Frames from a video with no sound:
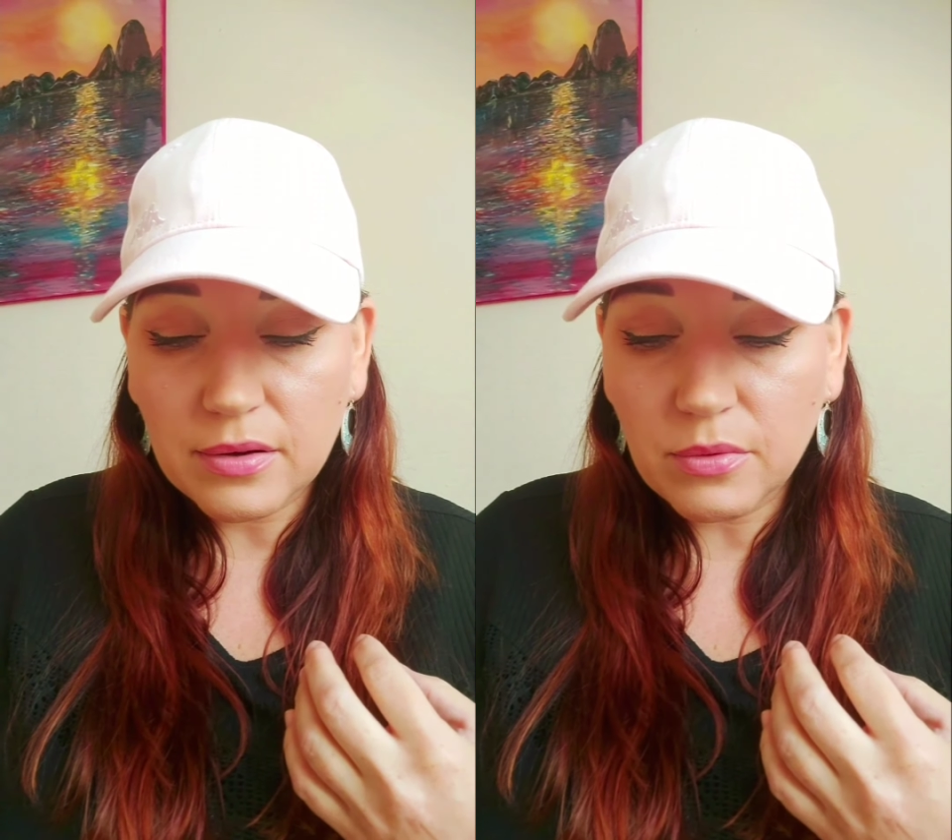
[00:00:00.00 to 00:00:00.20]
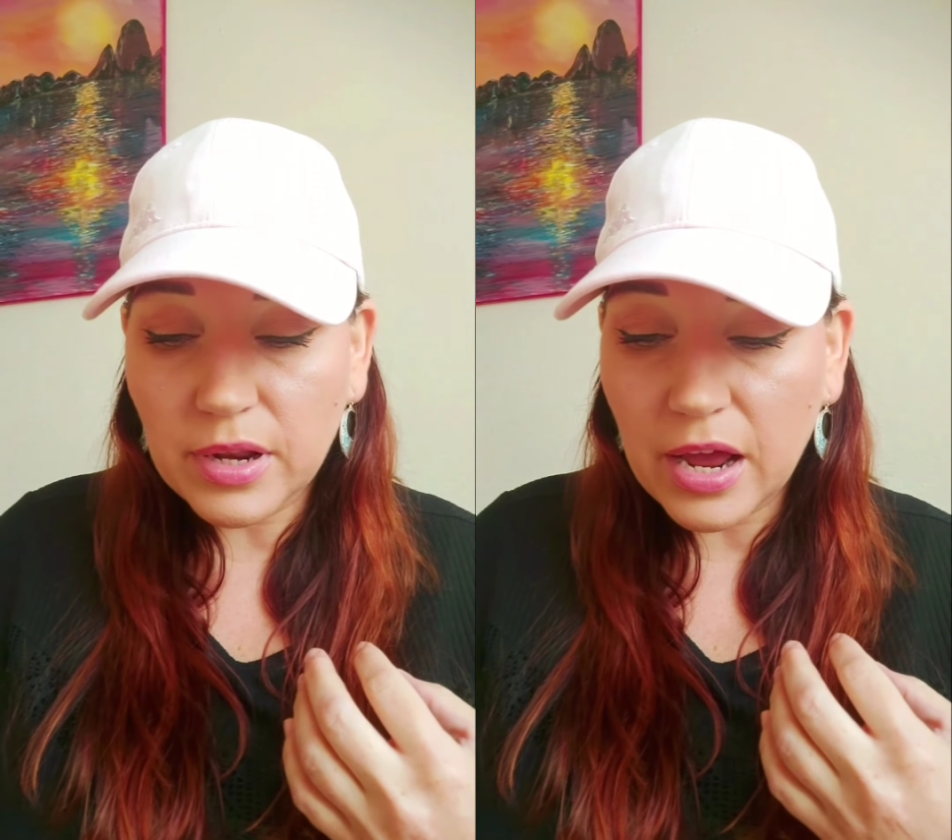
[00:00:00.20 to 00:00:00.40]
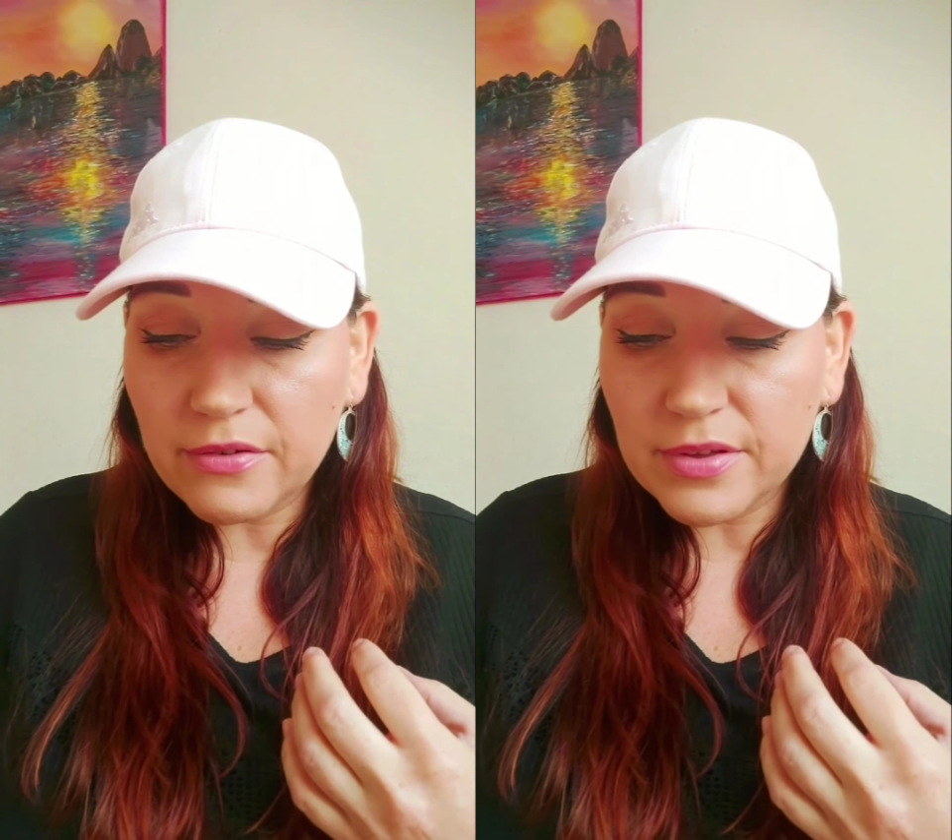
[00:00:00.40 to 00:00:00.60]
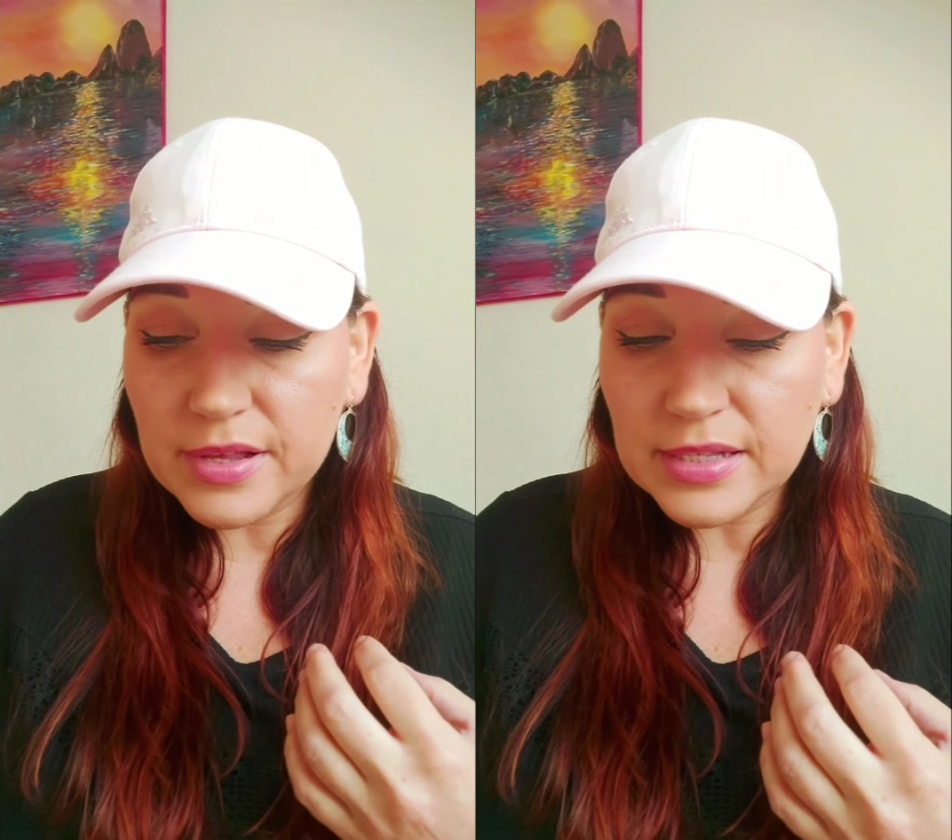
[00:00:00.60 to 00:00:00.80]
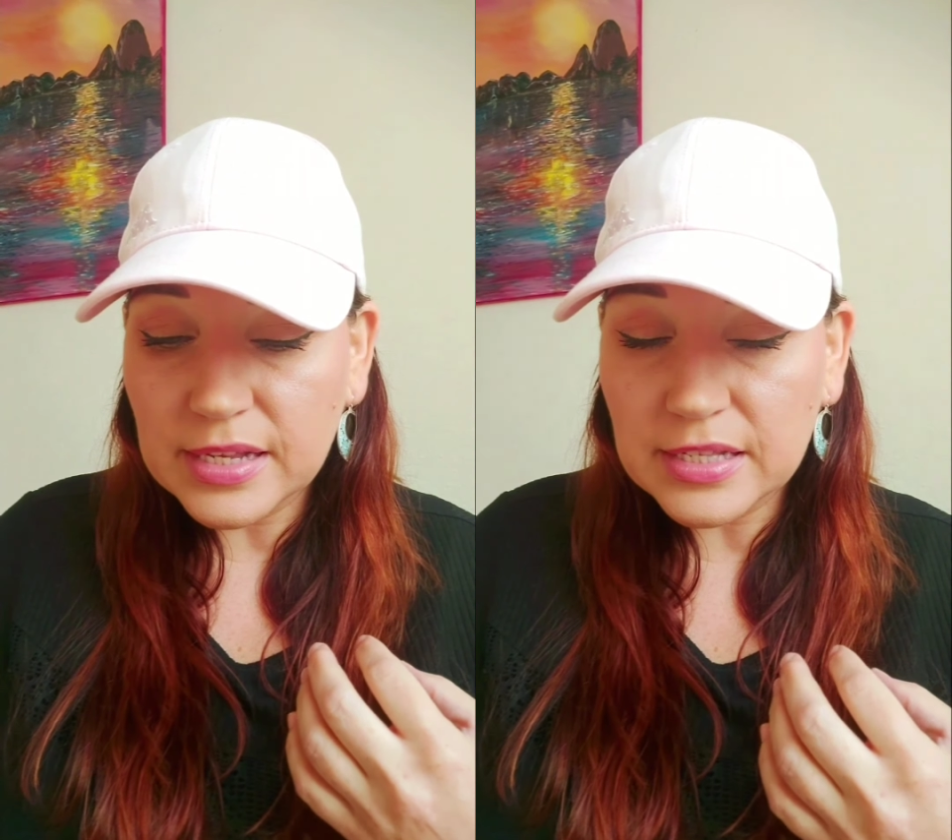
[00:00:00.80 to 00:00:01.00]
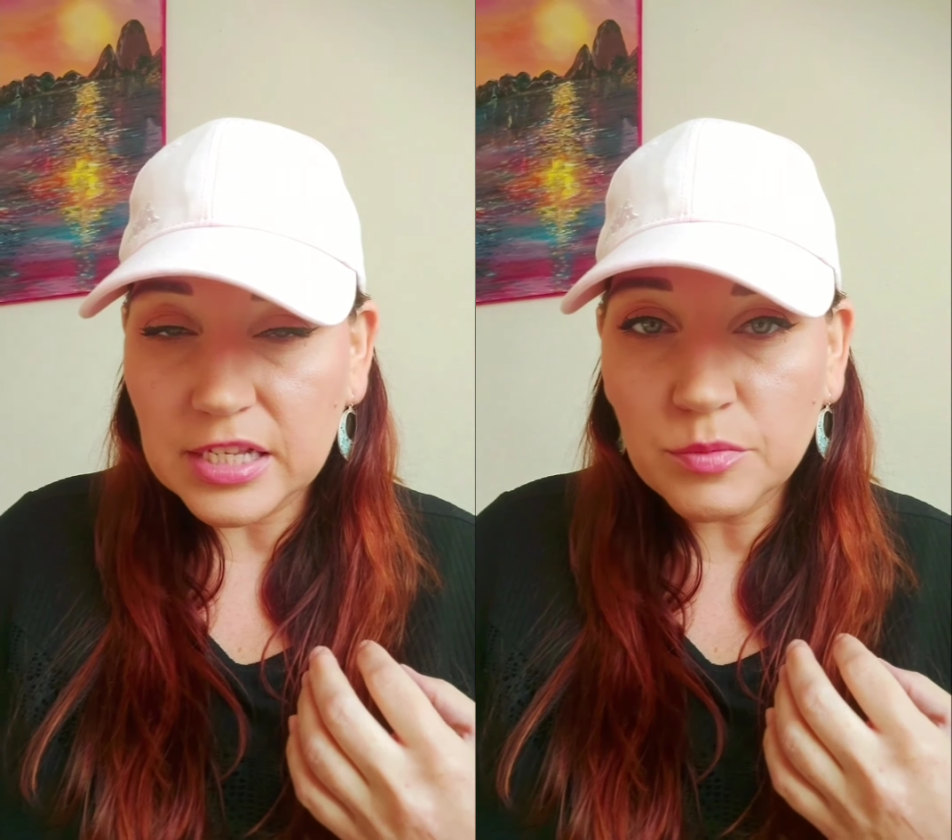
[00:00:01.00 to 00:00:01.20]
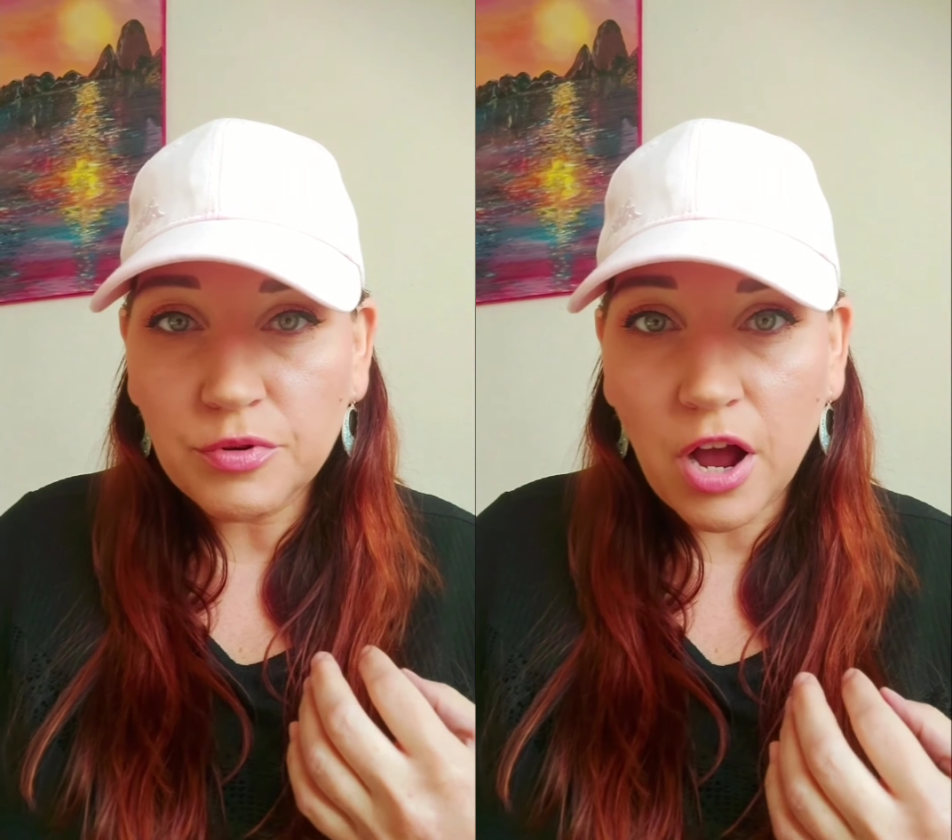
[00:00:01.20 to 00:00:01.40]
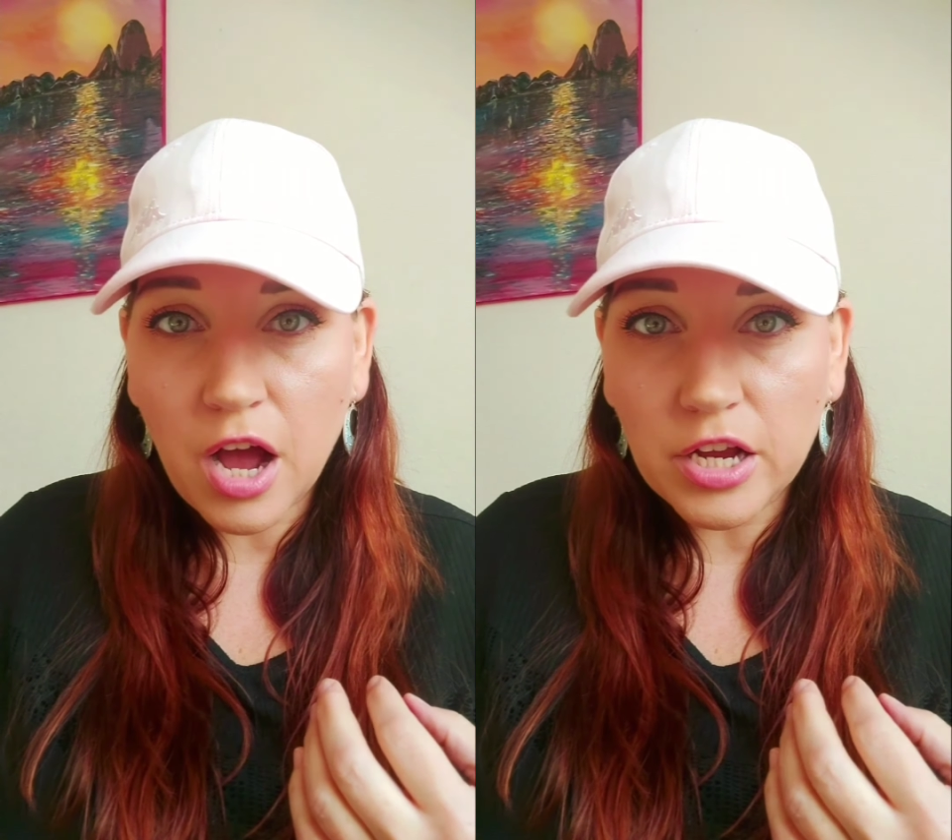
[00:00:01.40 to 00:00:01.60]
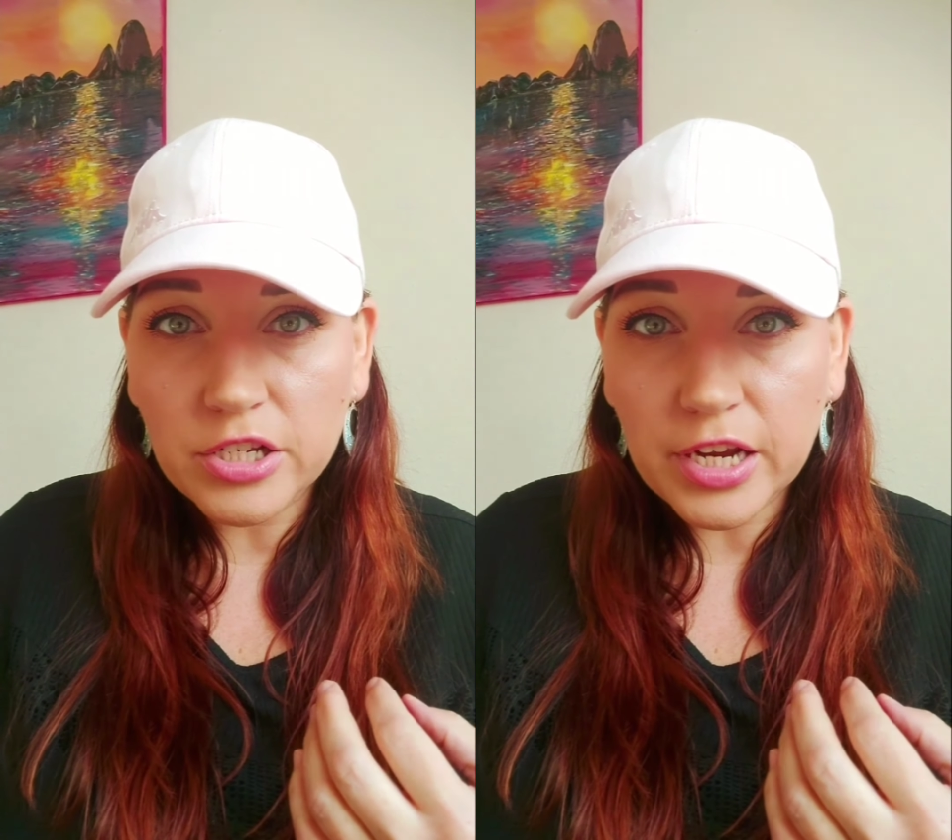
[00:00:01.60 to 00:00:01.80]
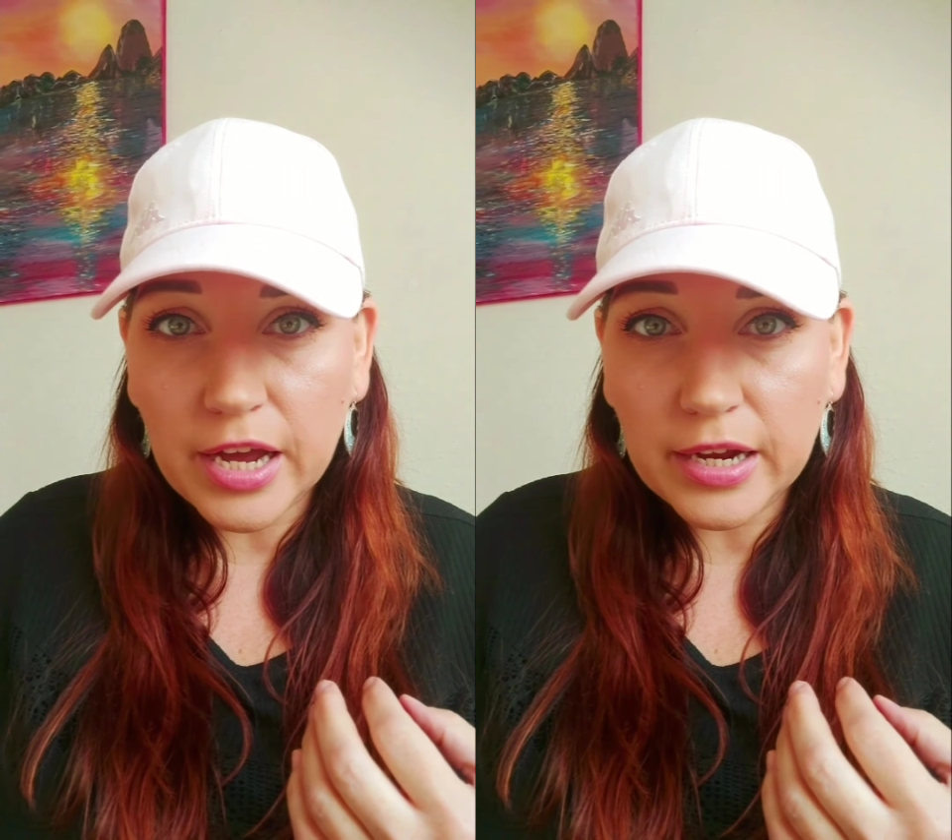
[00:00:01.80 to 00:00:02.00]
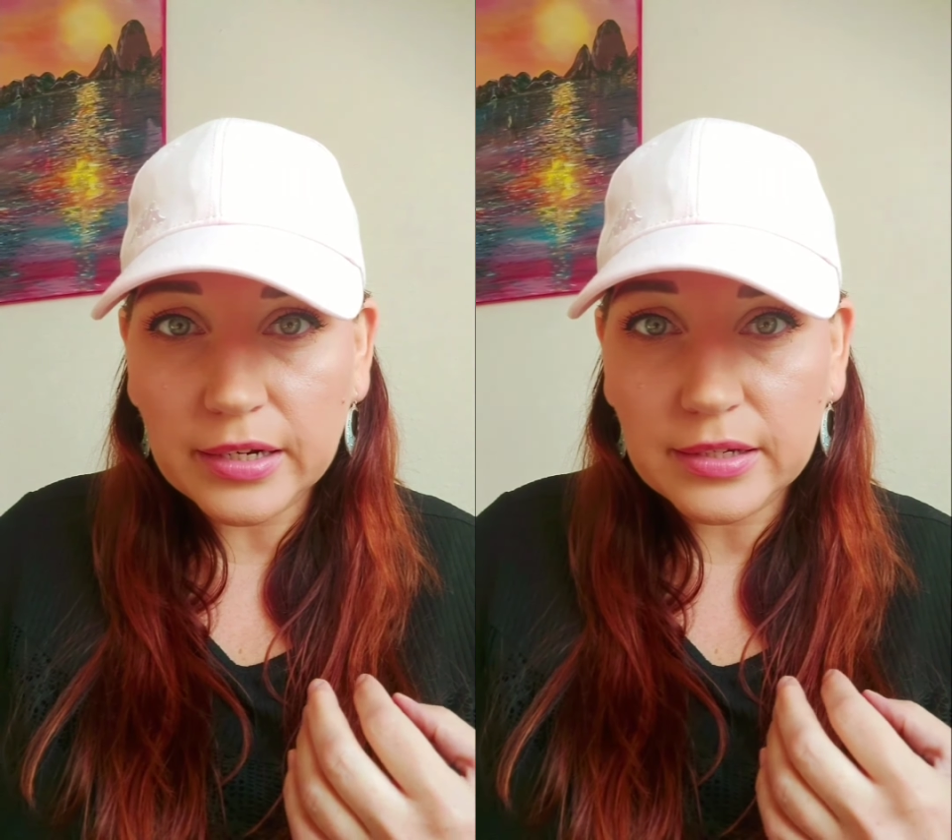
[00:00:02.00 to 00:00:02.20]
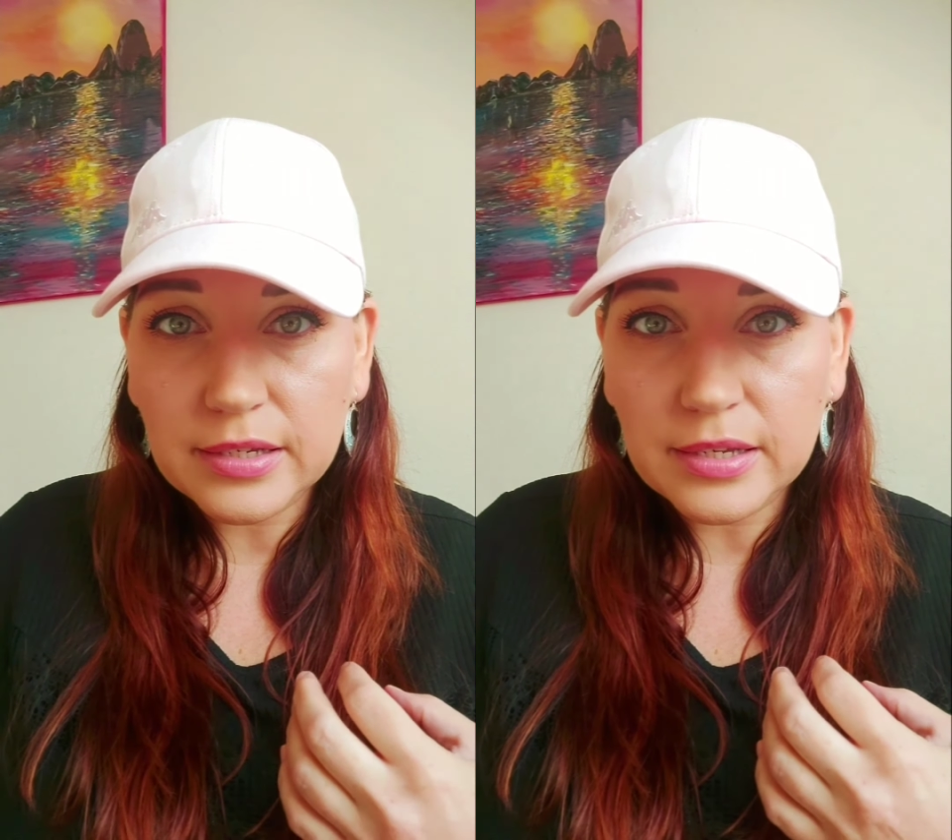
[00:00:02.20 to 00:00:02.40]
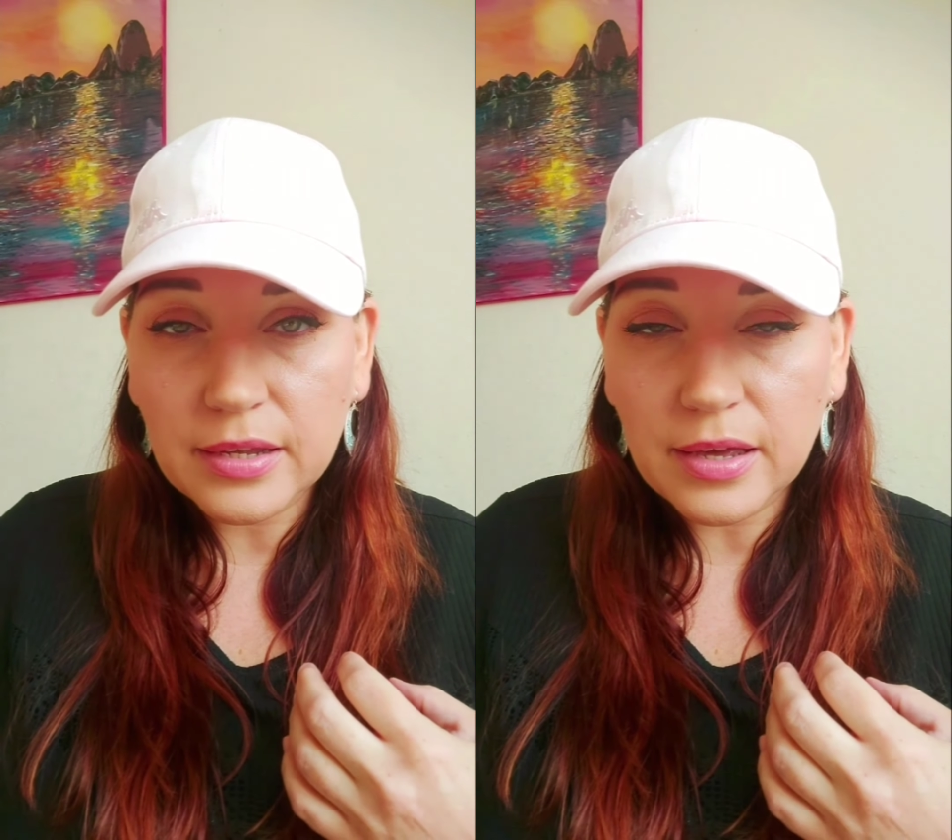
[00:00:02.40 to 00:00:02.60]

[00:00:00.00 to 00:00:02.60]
Whatever this is, this project,